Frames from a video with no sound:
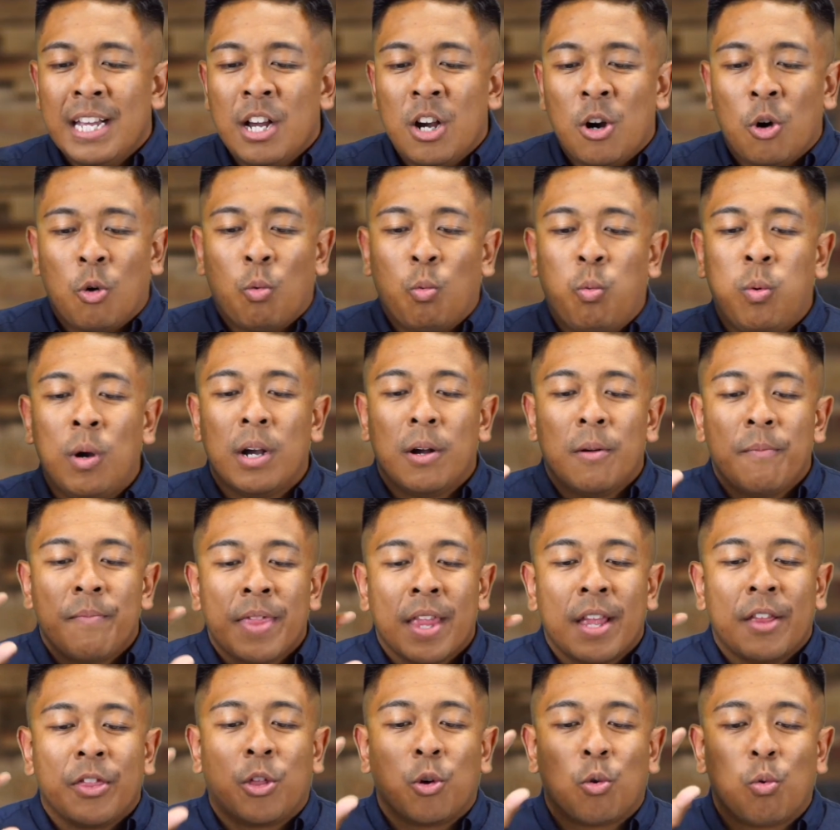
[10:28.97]
The
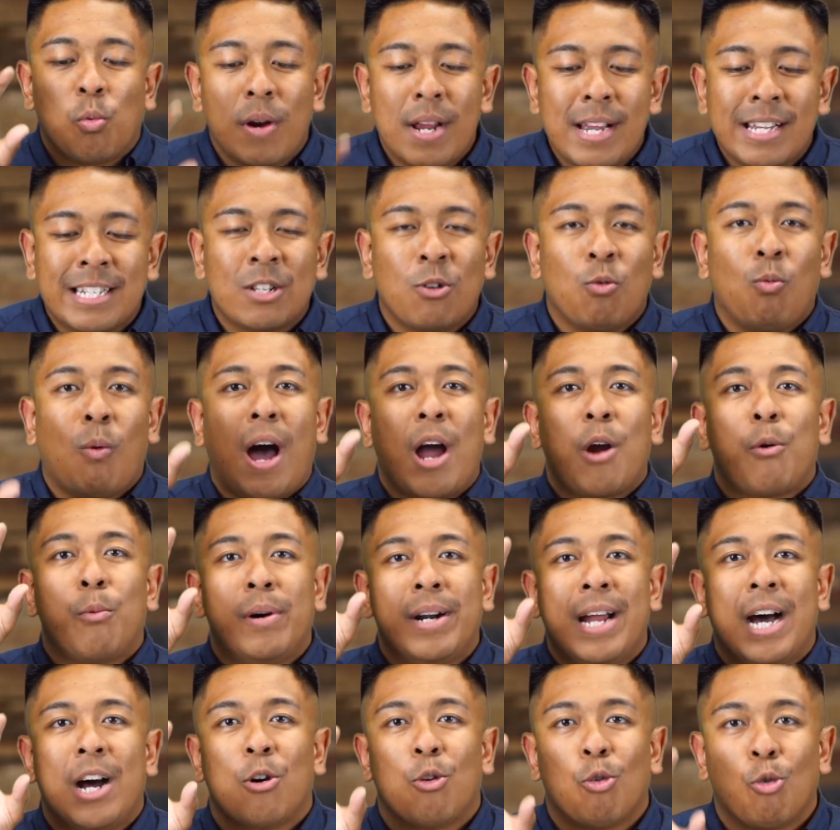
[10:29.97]
reason why we're
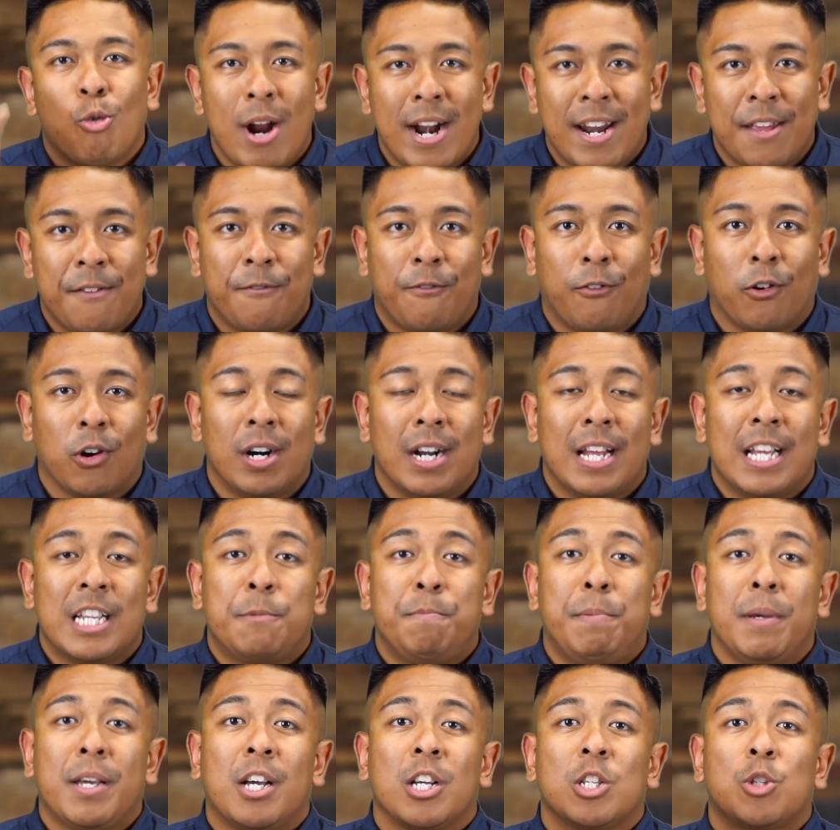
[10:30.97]
not ready for it is
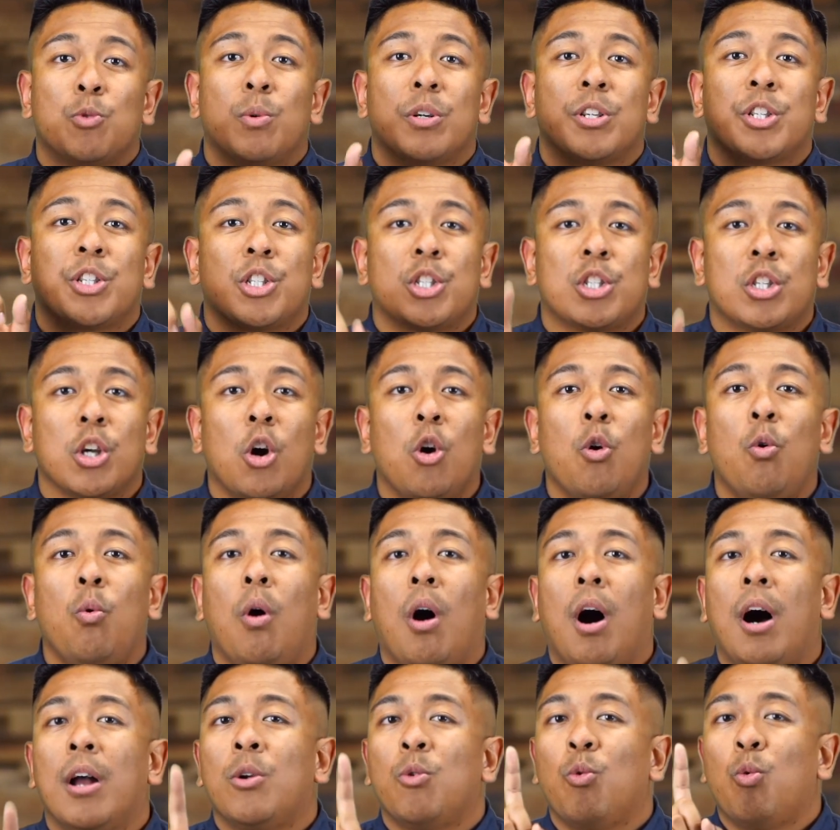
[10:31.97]
because we're
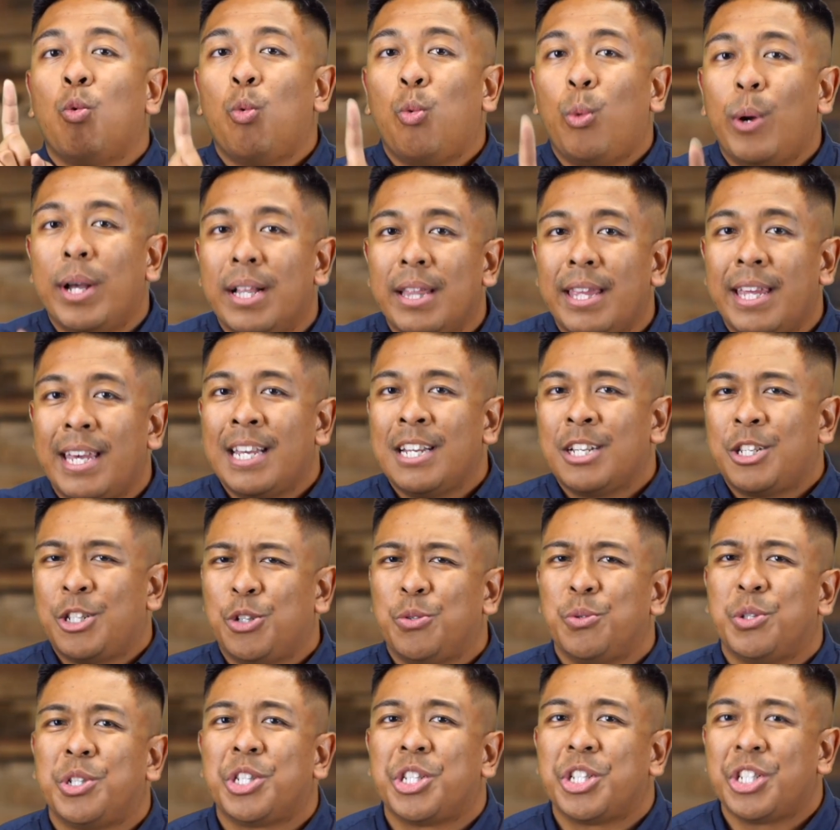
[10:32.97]
so unwilling
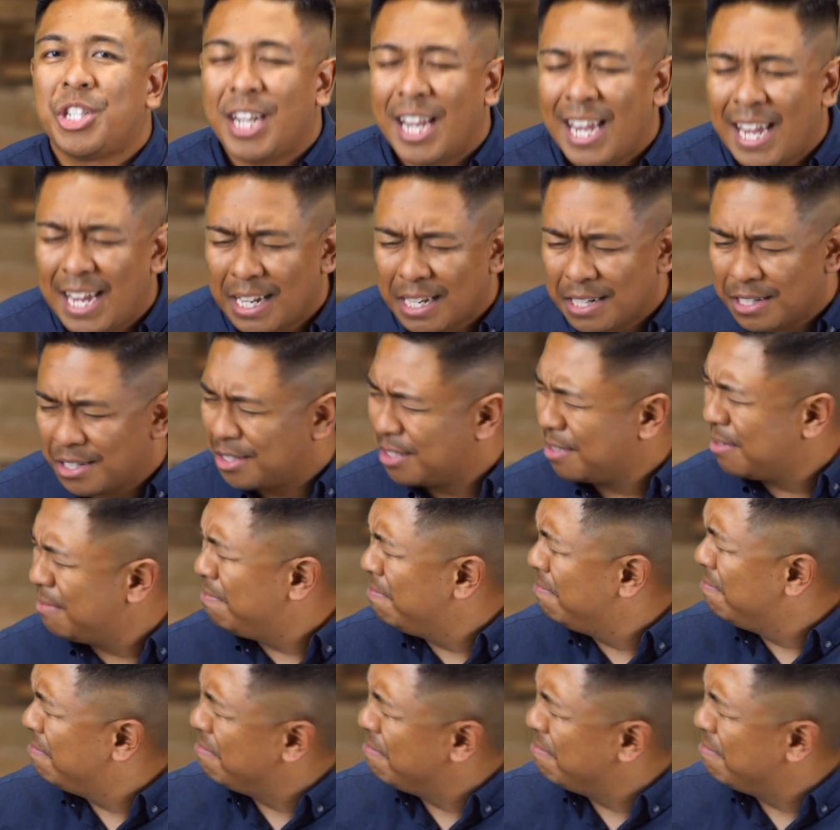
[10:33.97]
to change.